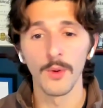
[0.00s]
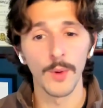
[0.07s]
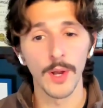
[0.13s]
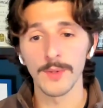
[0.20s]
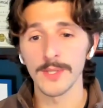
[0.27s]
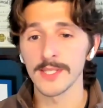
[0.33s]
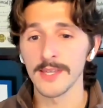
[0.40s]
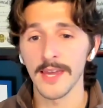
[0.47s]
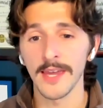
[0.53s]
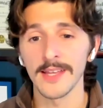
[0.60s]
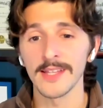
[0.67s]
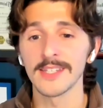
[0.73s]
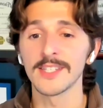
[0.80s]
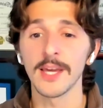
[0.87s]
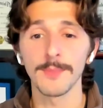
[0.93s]
We always
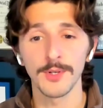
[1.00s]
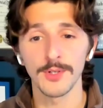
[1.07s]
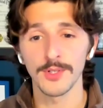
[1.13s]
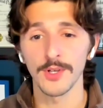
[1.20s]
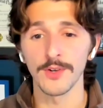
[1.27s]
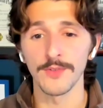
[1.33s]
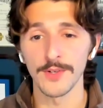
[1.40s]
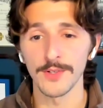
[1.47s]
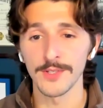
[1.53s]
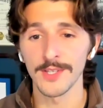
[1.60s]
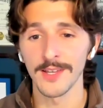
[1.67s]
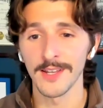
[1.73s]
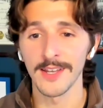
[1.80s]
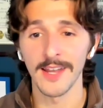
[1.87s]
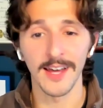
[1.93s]
say, tip your
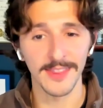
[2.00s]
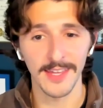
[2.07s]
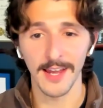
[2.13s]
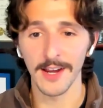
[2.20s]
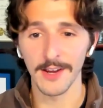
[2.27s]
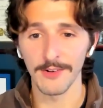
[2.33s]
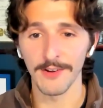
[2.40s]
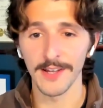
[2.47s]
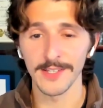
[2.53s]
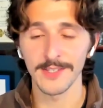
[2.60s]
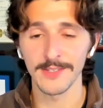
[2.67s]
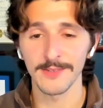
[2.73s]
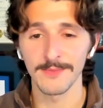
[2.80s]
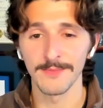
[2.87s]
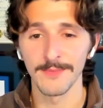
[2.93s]
servers, not the IRS.